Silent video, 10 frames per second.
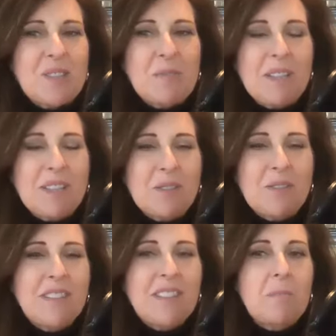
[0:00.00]
a pleasure.
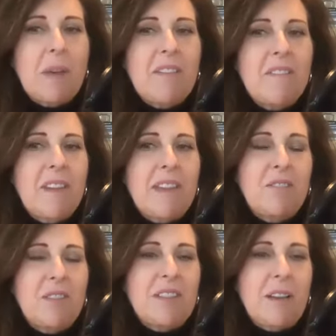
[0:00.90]
This is my
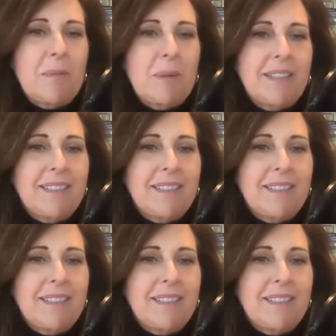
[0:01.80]
favorite topic,